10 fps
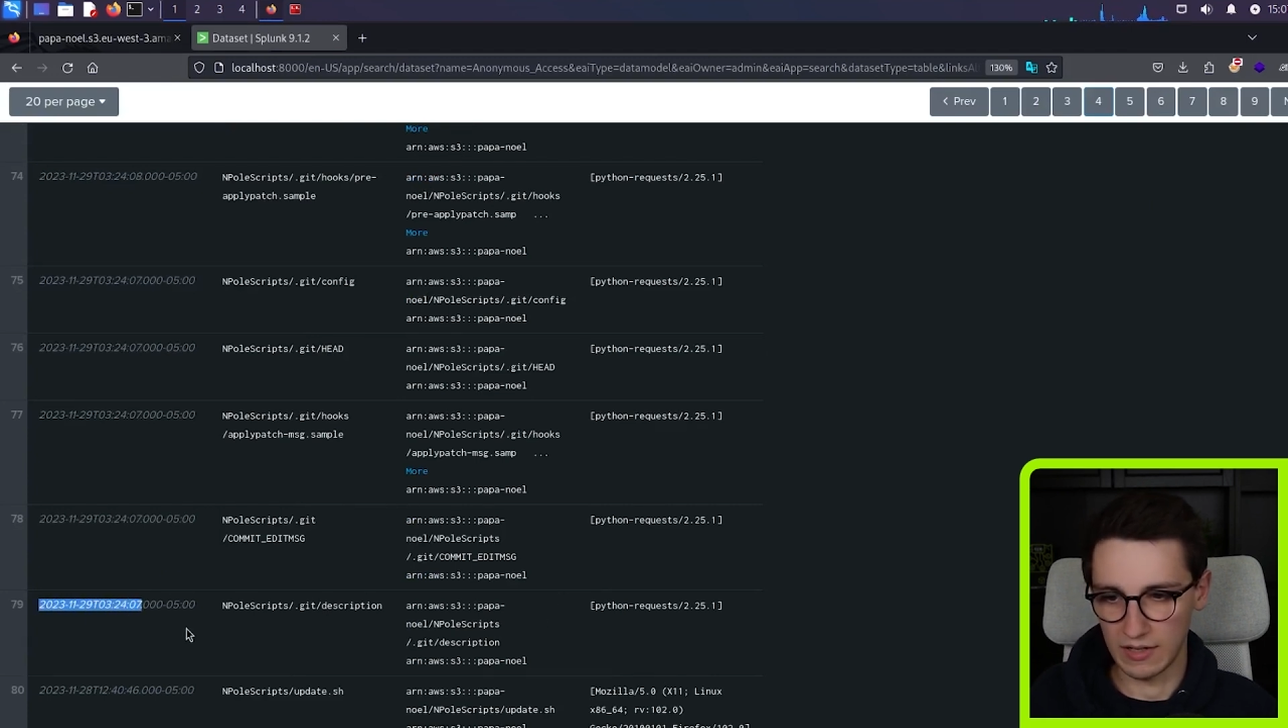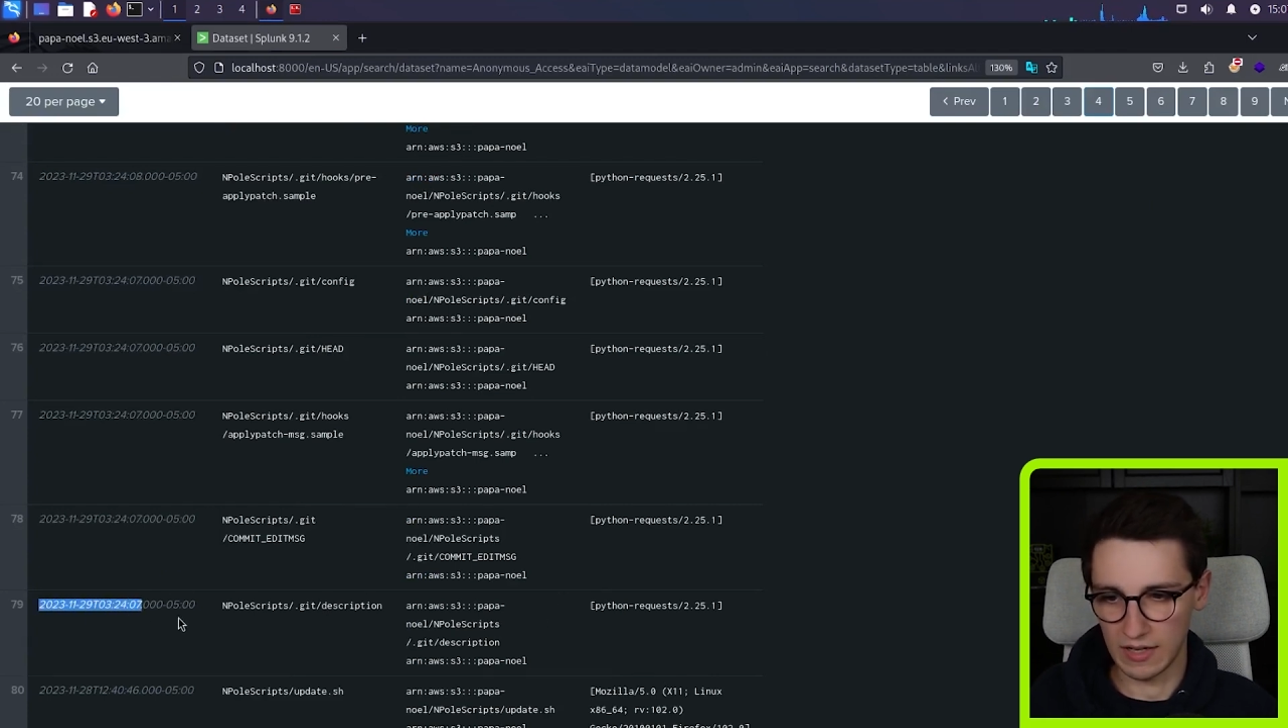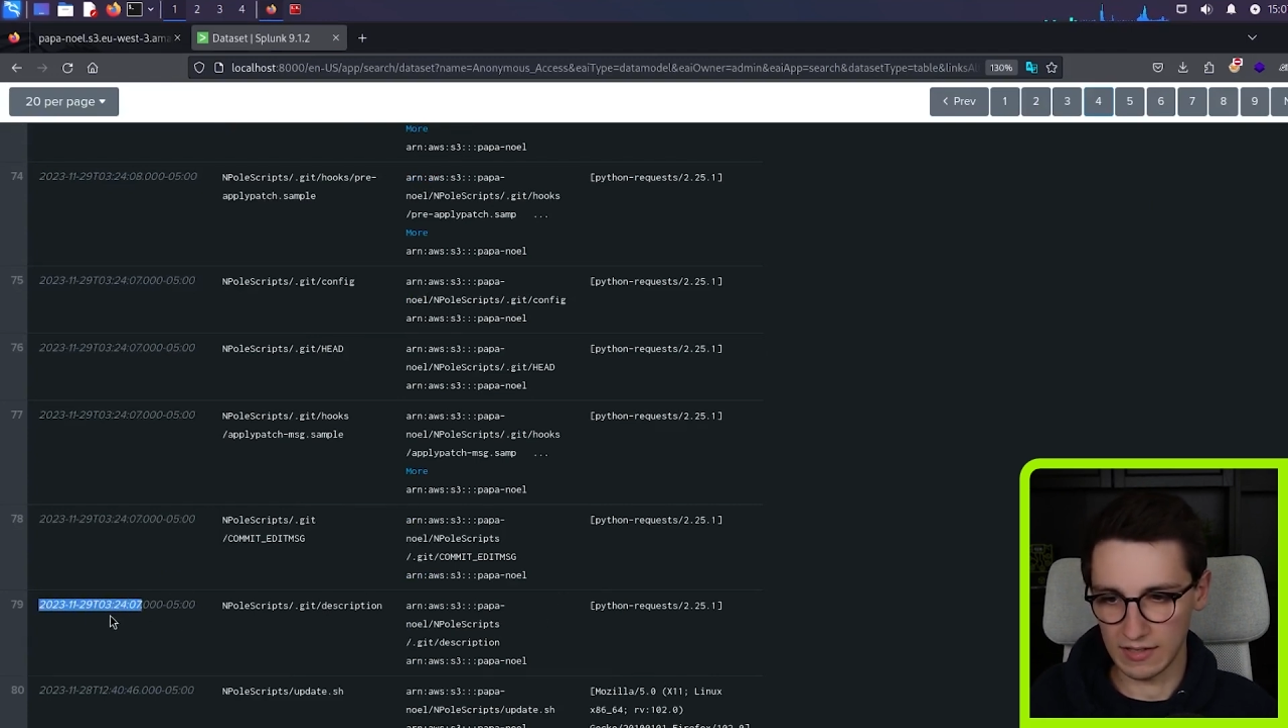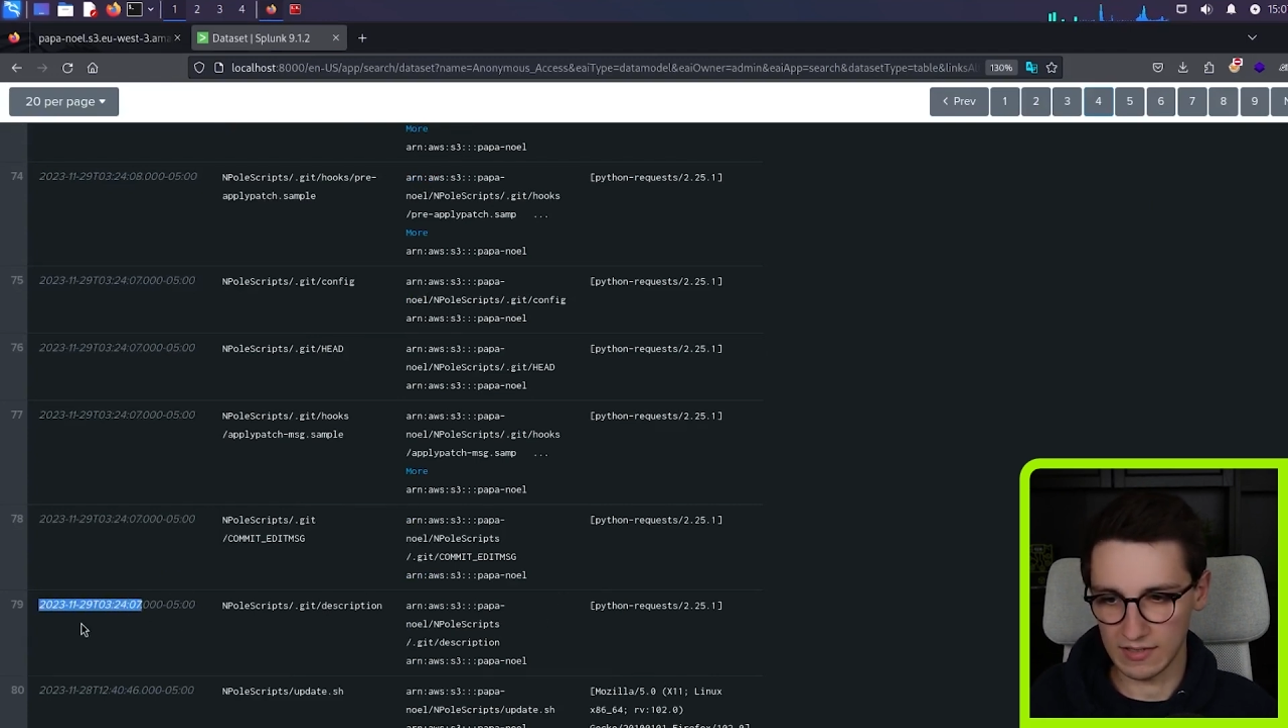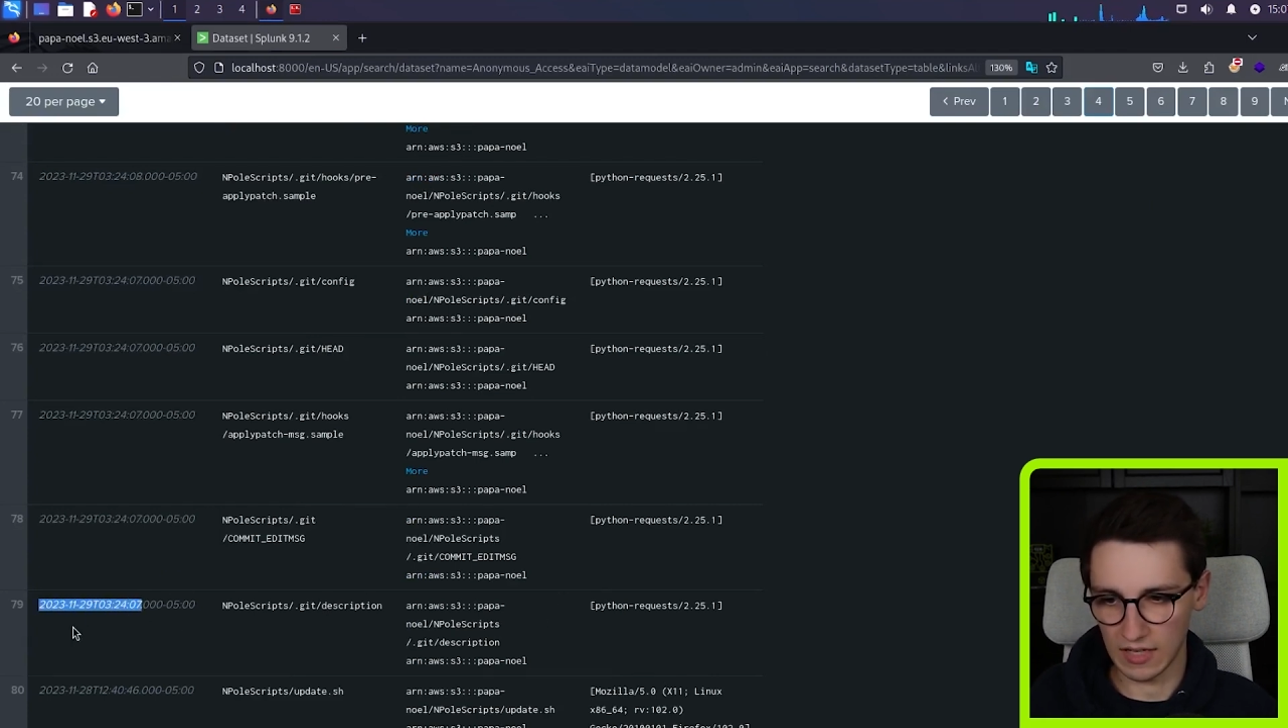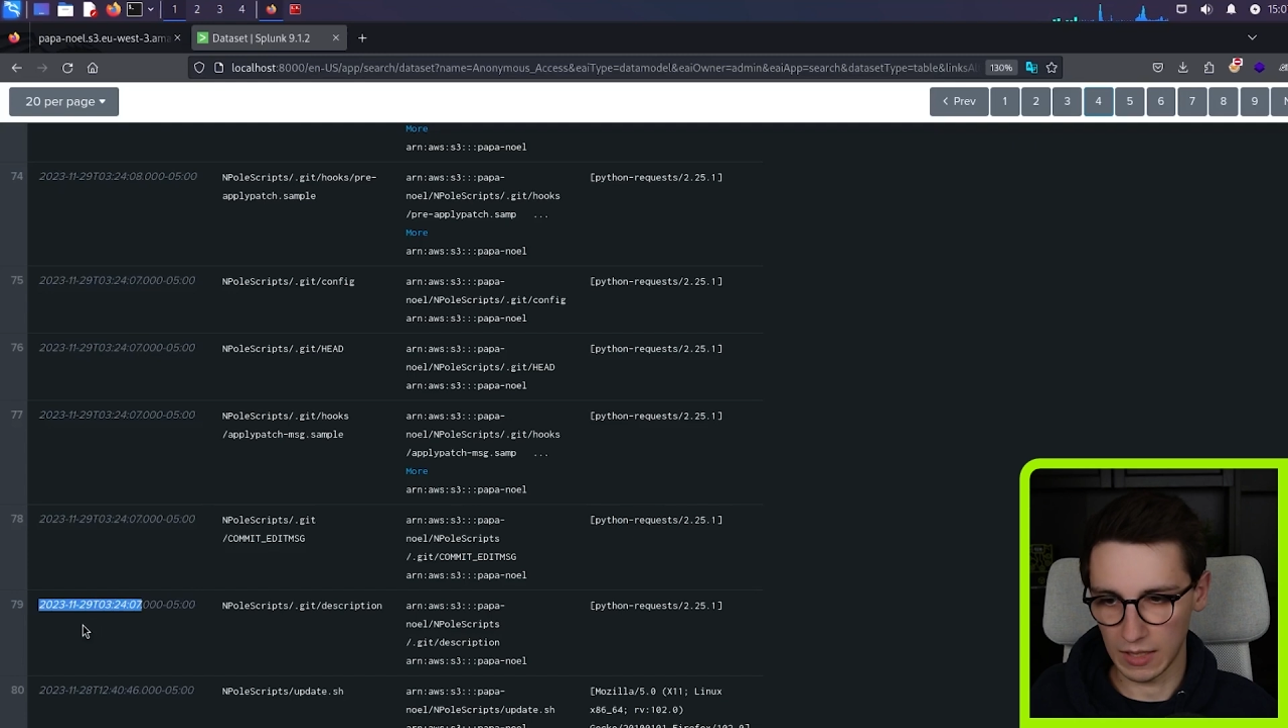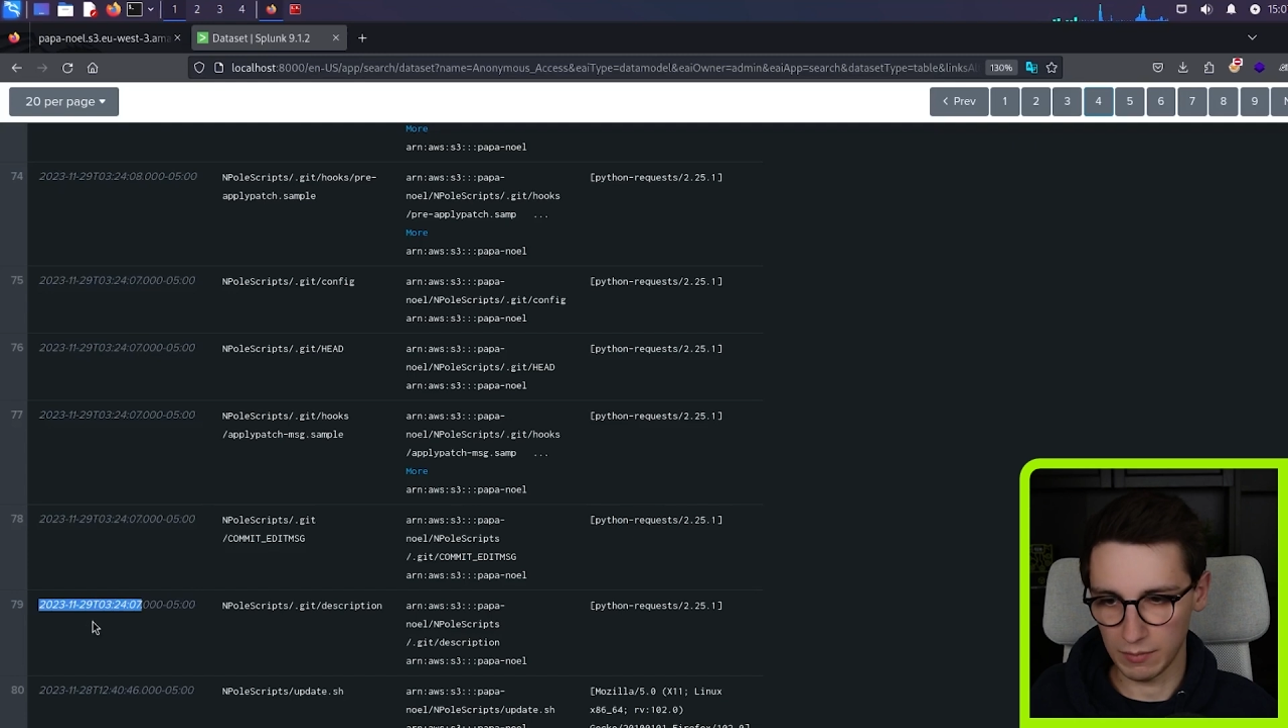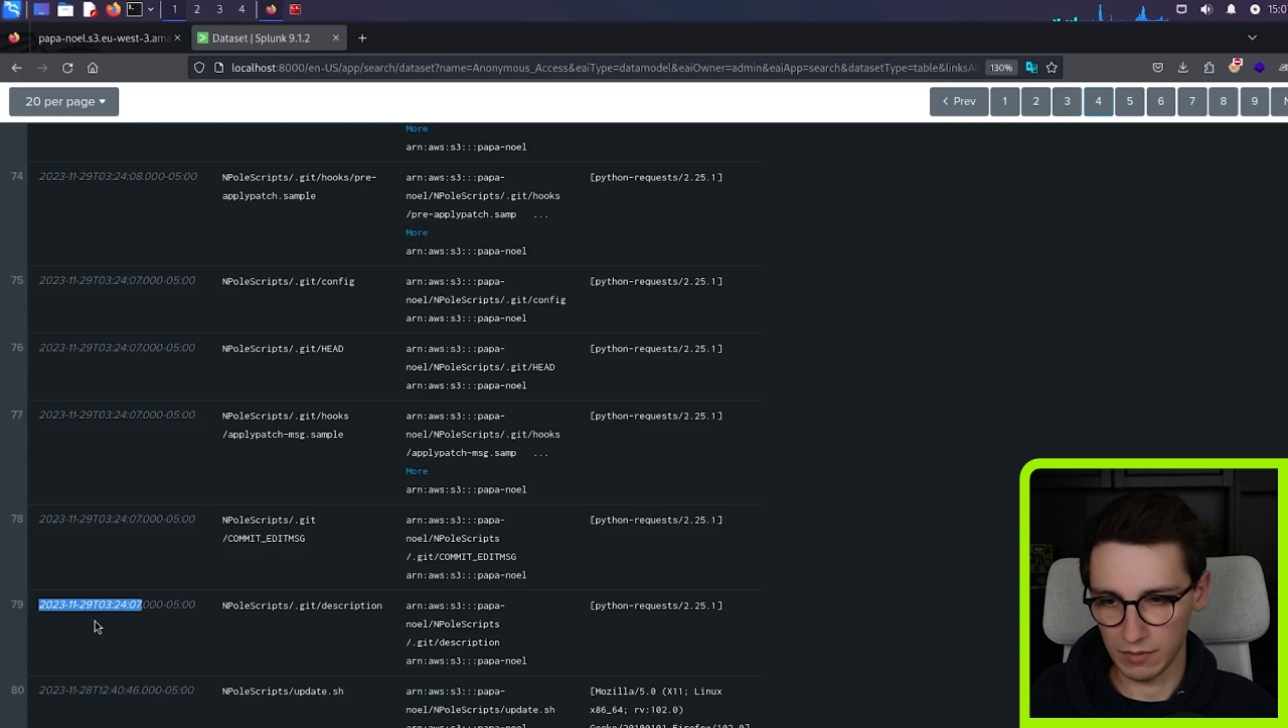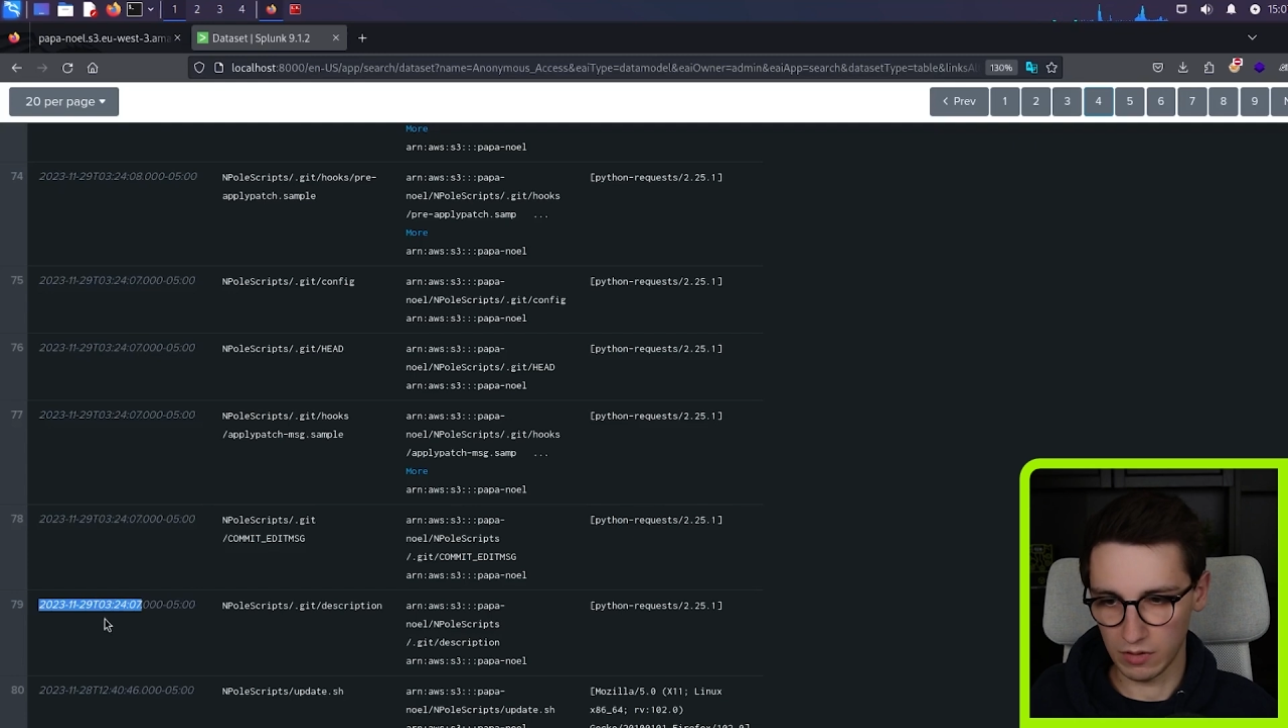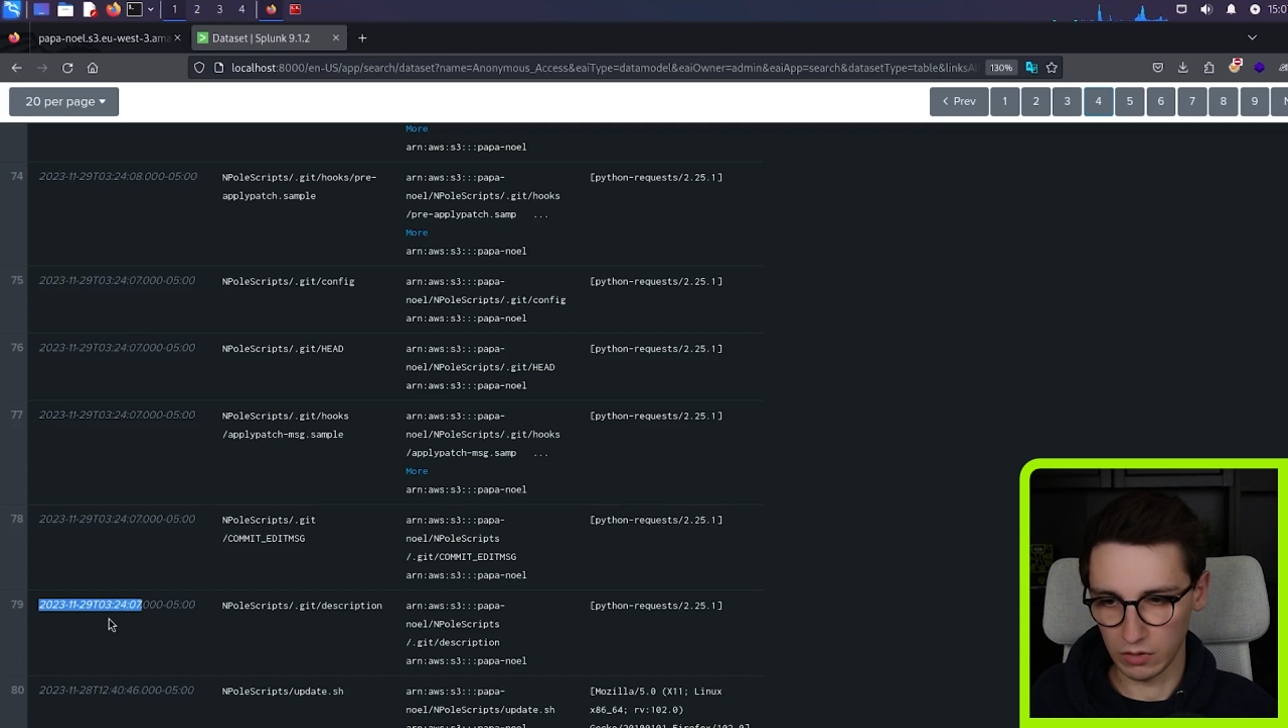that time,